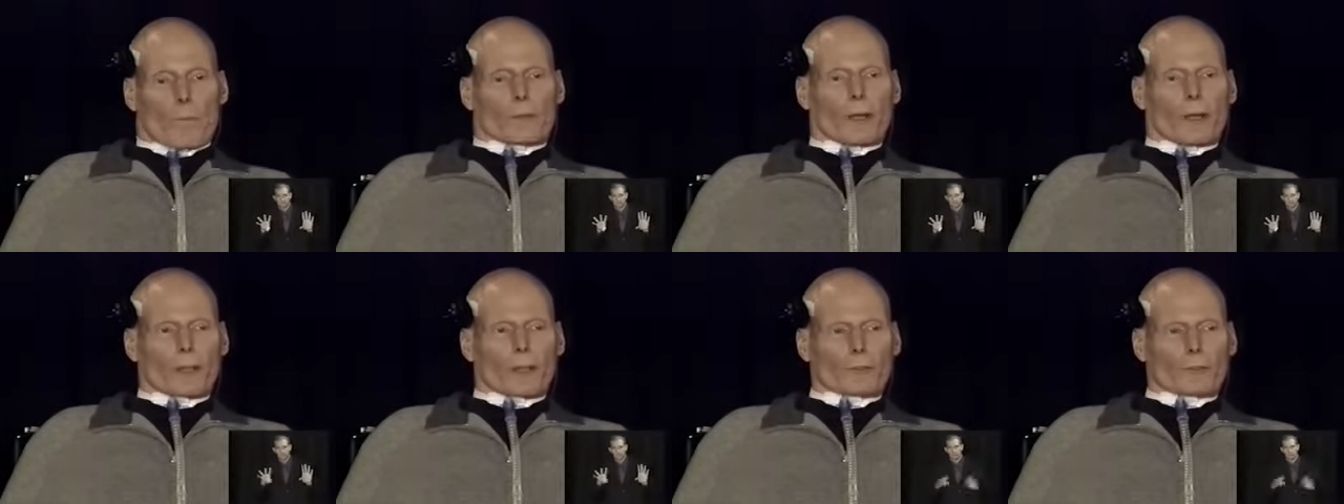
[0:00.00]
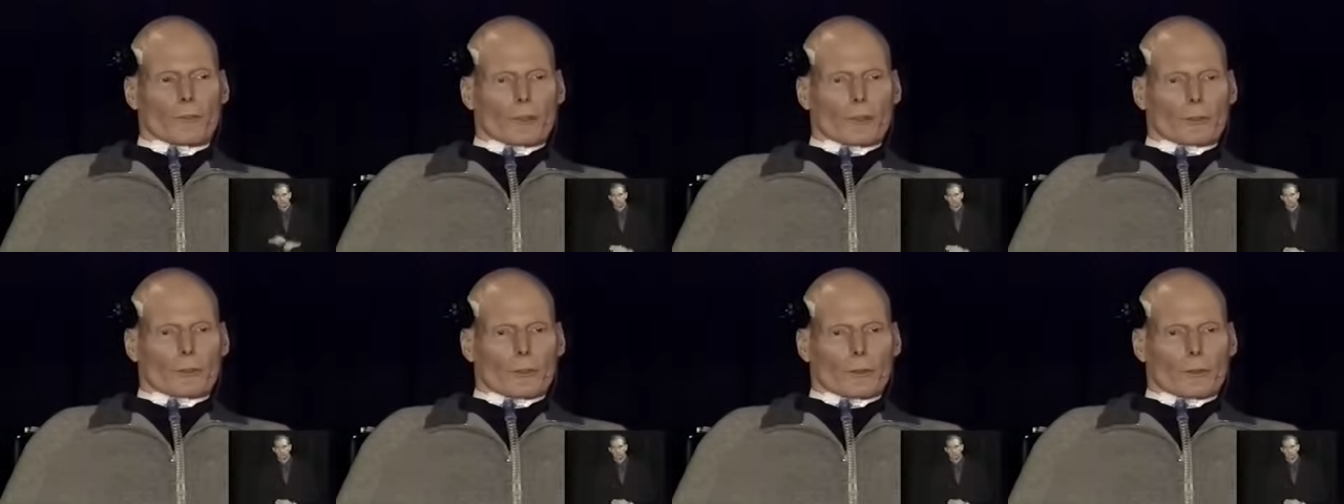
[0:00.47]

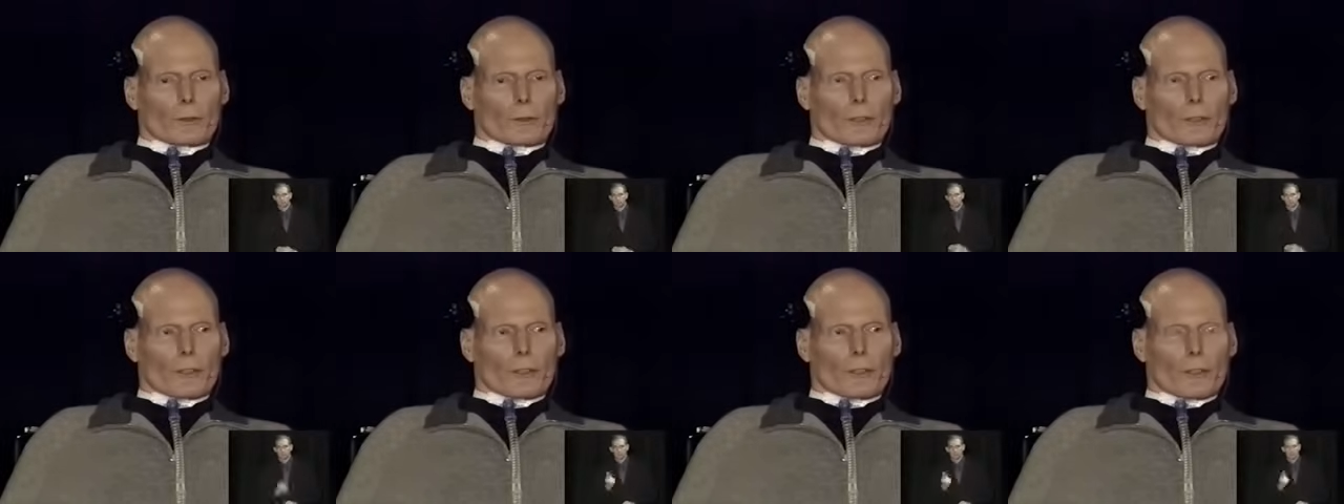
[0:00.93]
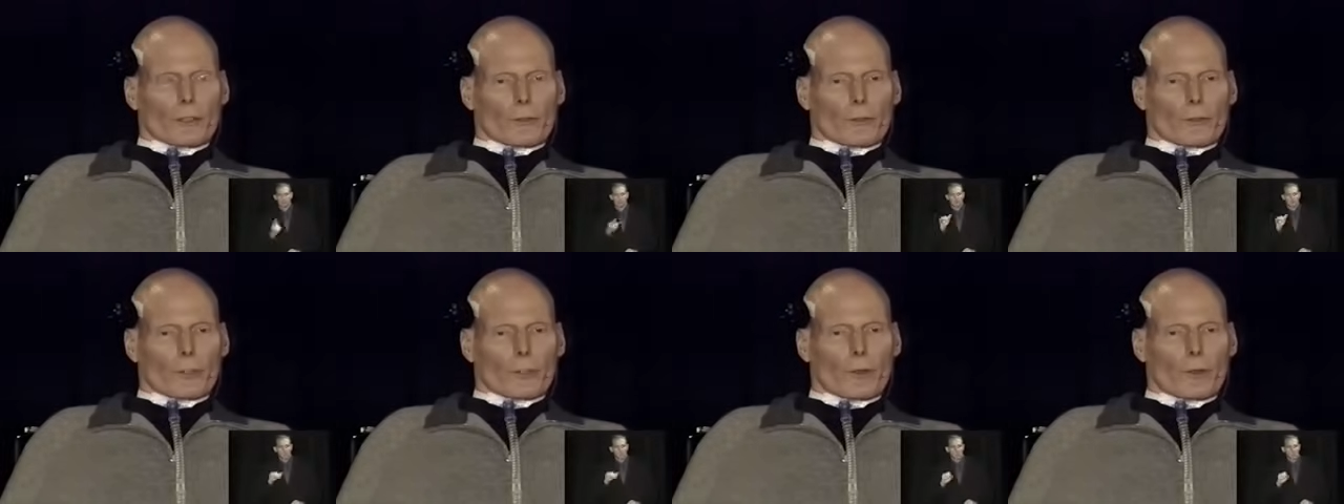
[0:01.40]
controversial 10
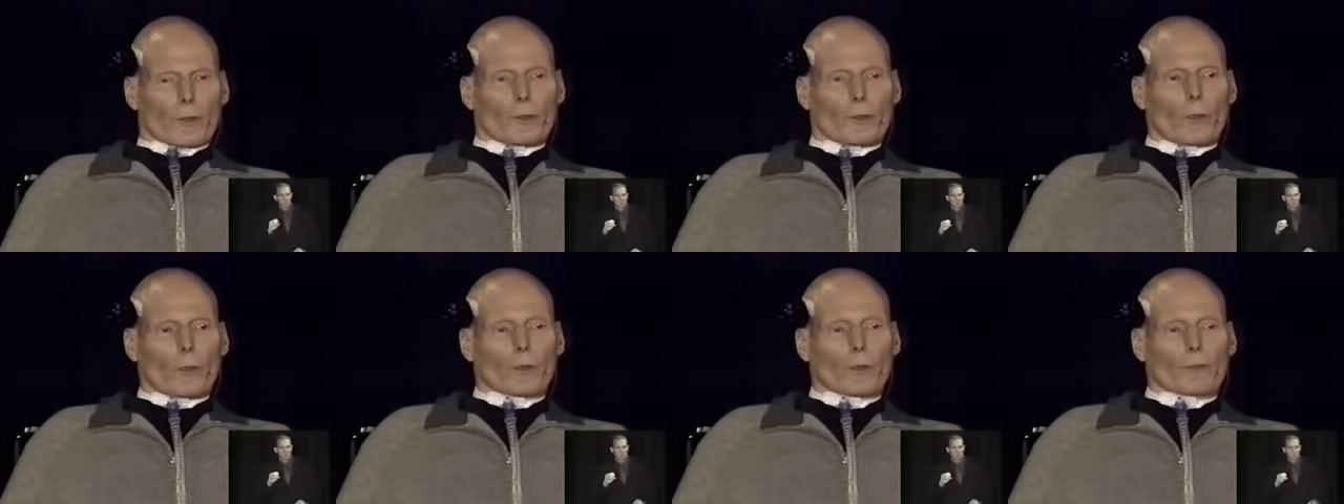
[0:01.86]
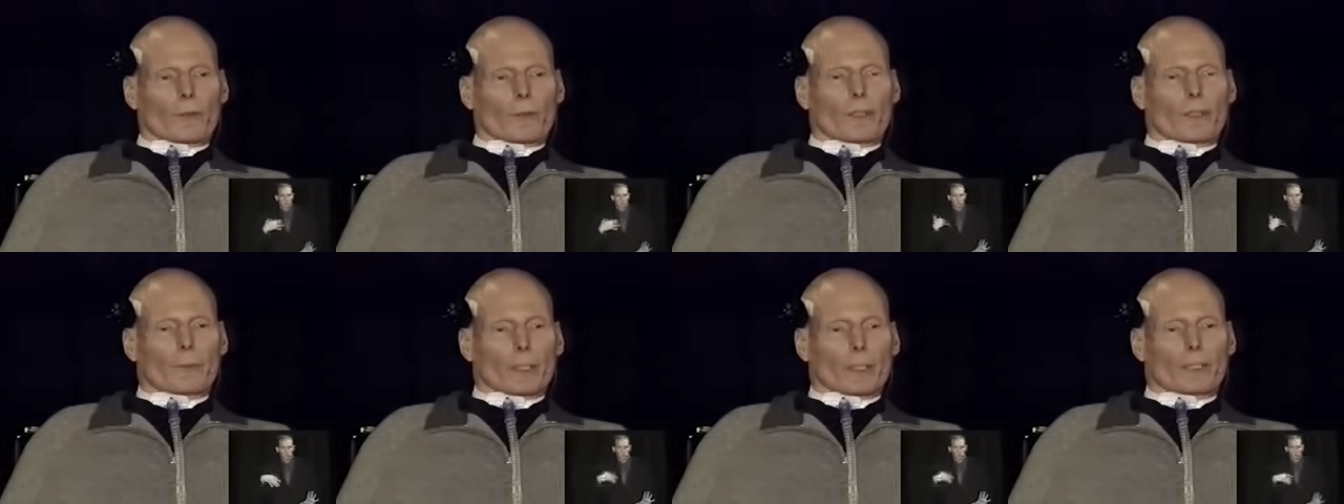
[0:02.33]
years ago, the role of
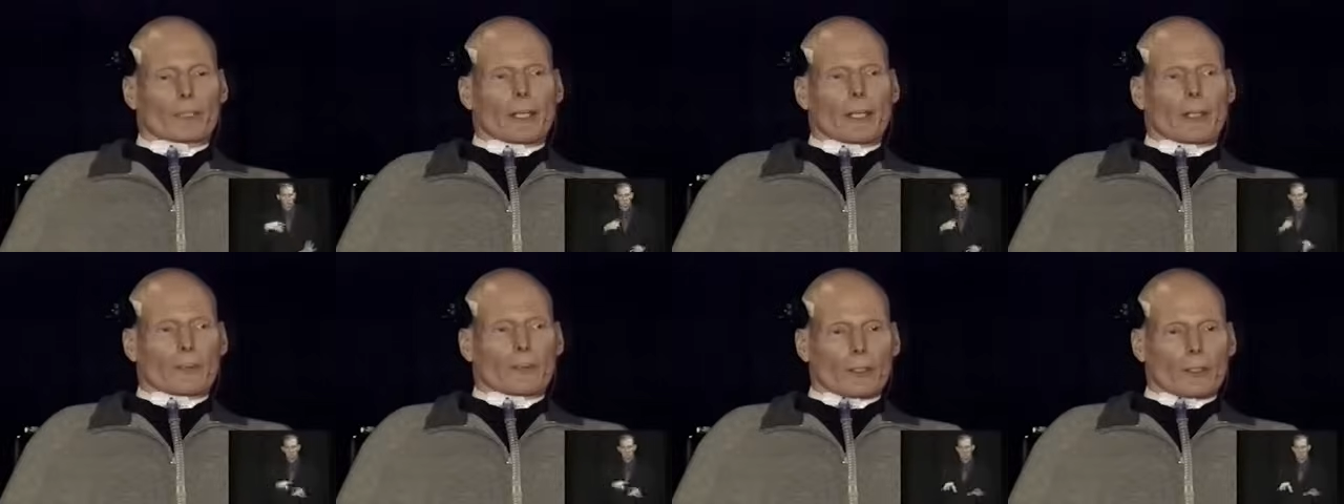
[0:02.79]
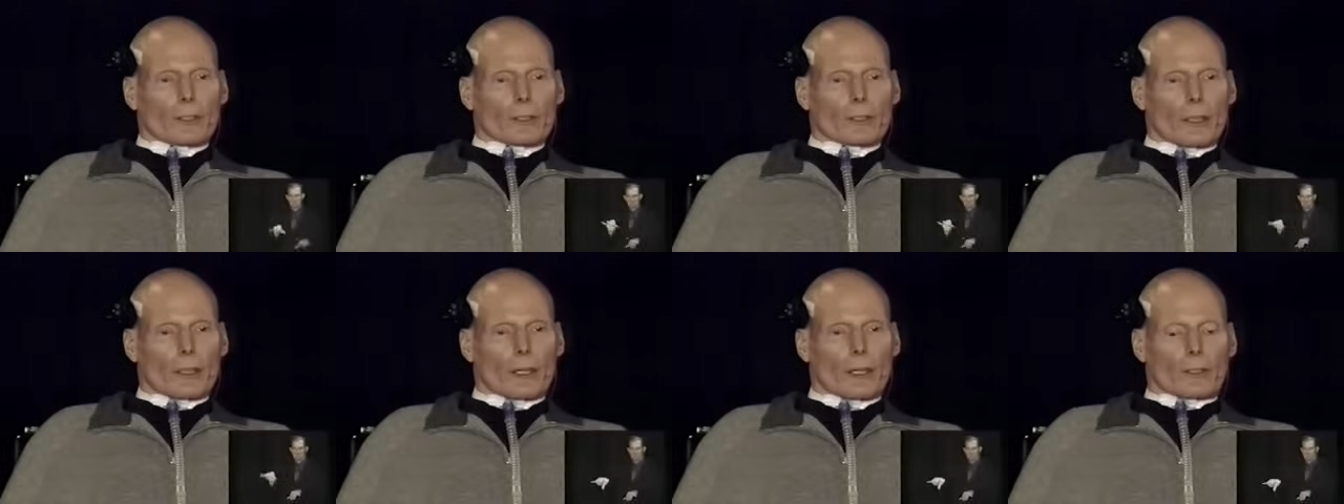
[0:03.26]
rehabilitation,
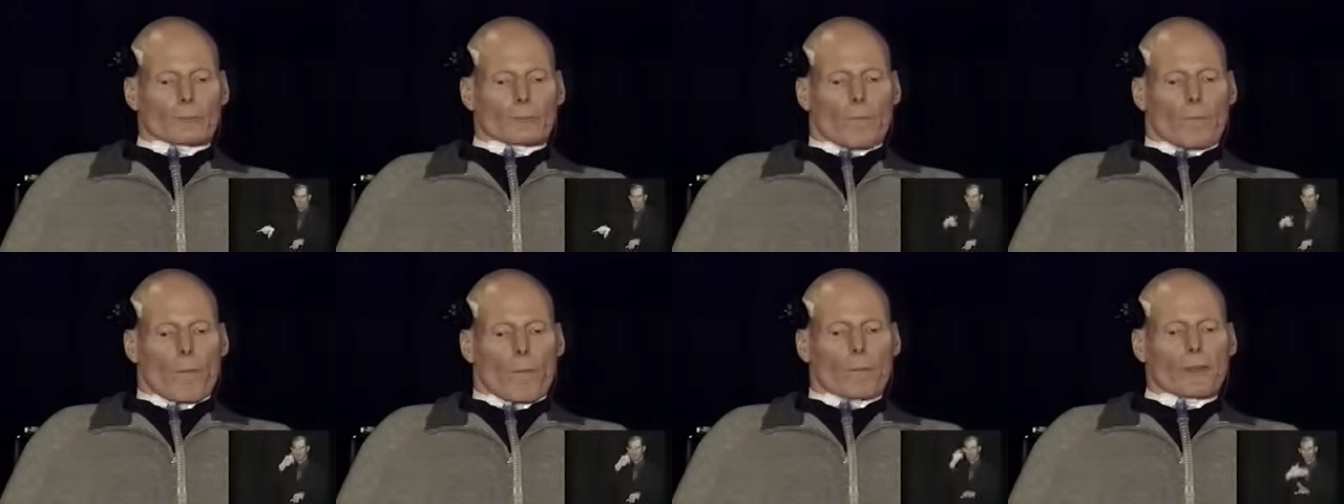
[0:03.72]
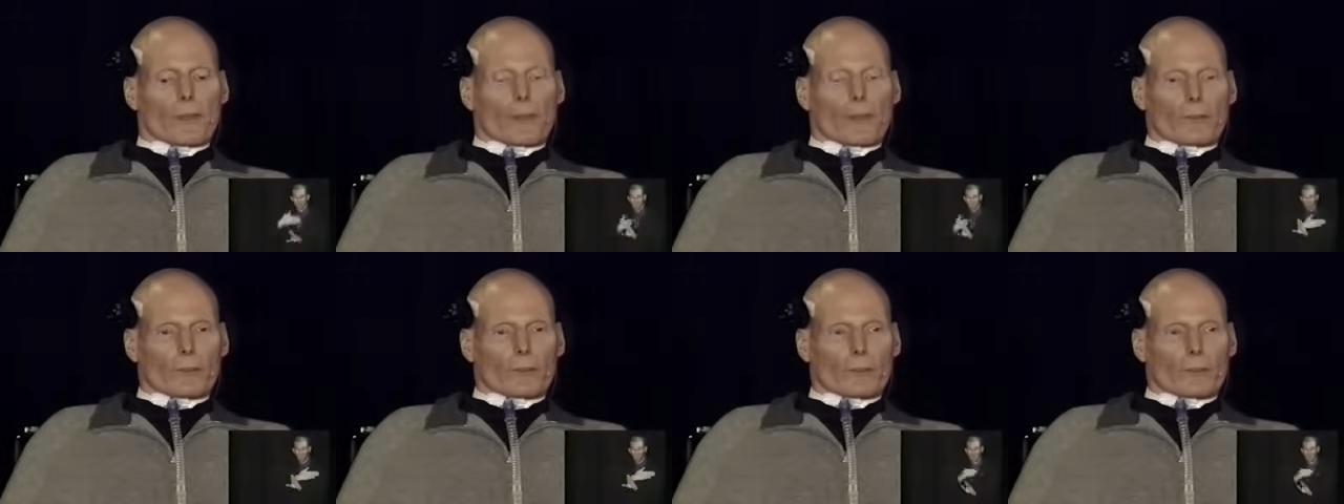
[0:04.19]
that's
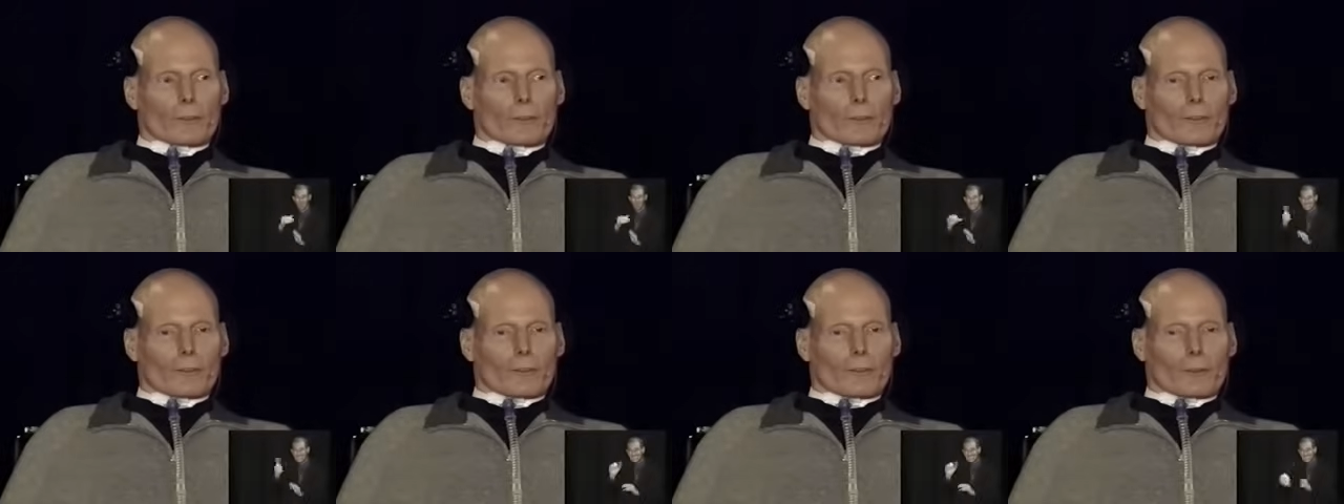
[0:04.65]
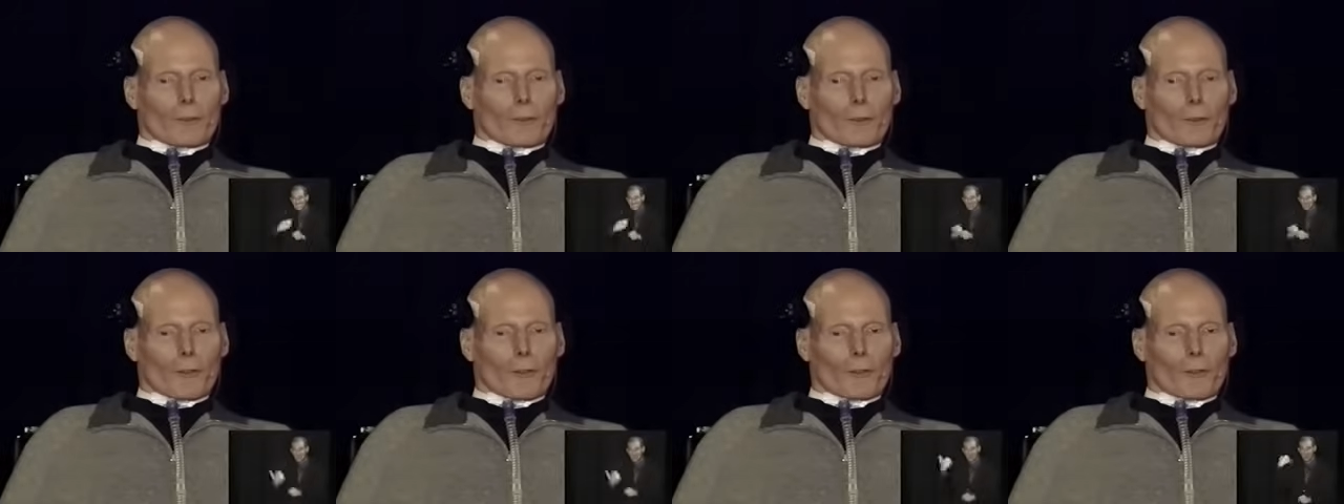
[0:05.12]
no
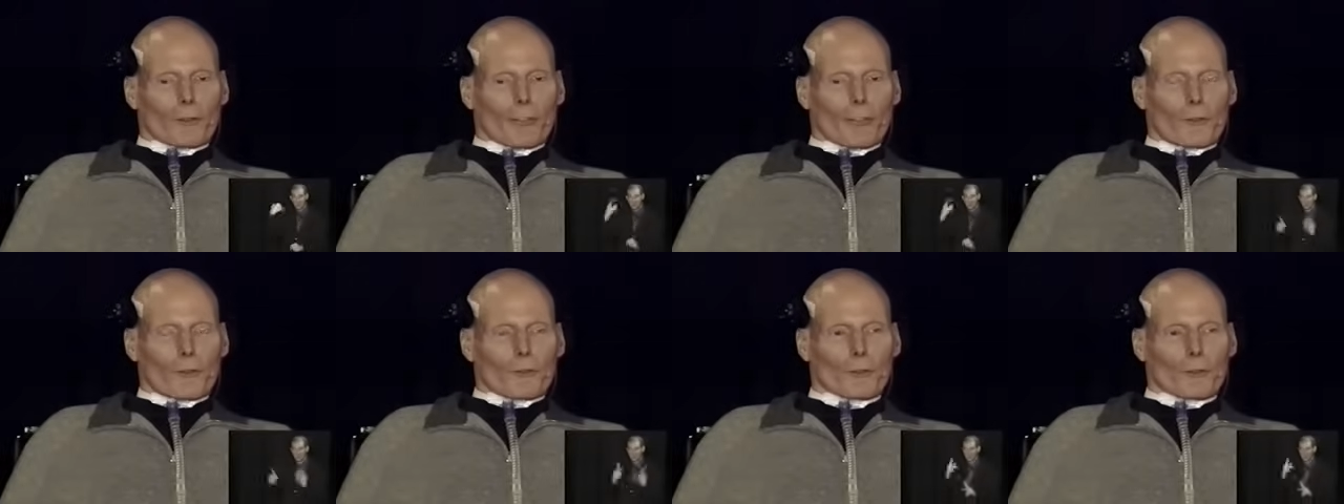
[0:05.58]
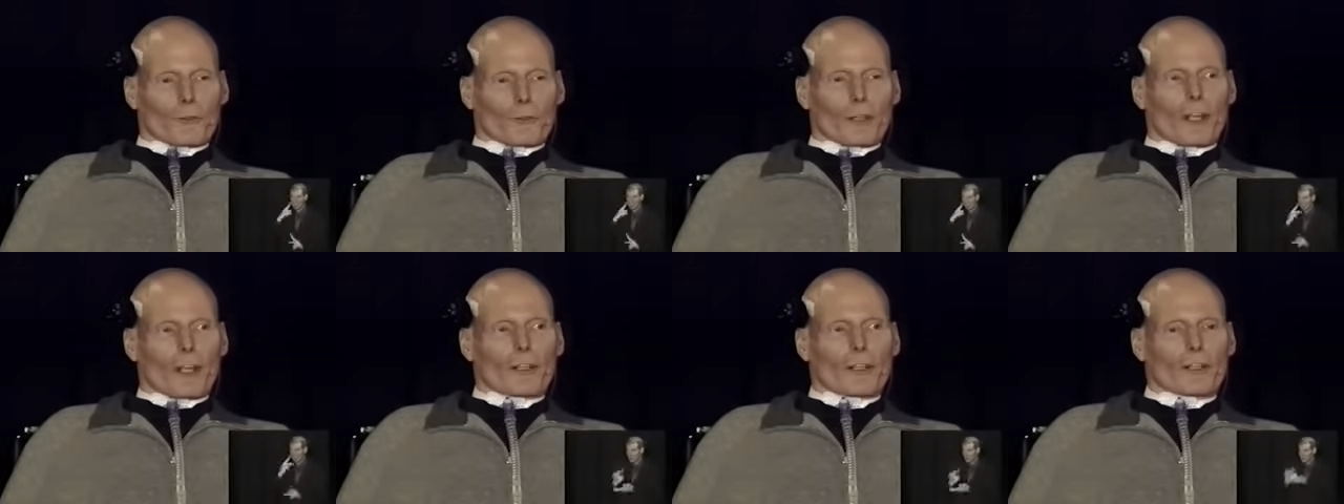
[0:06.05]
longer an issue.
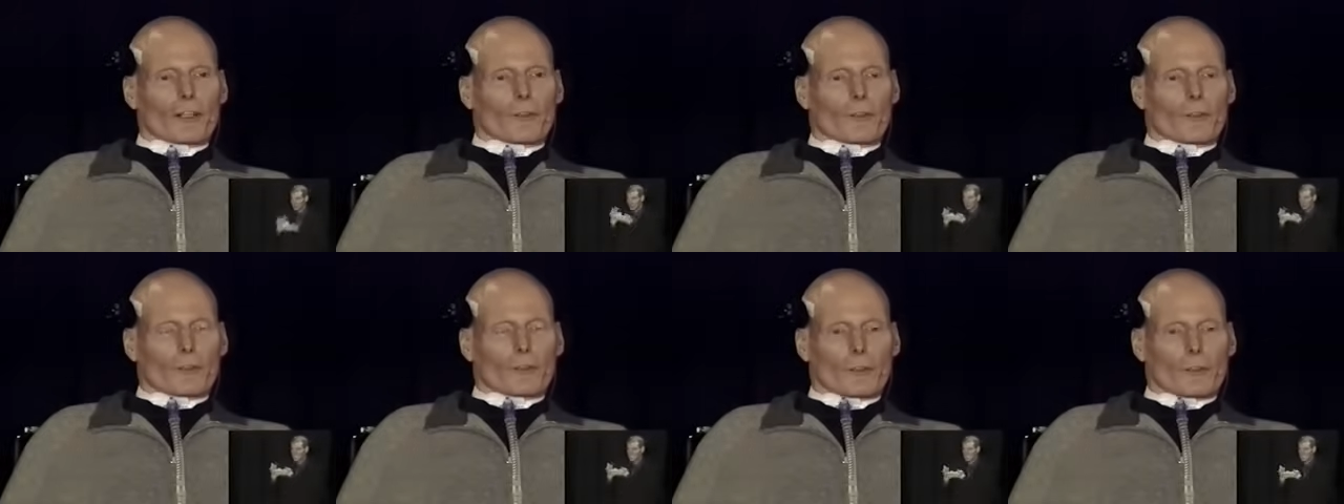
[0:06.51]
Scientists,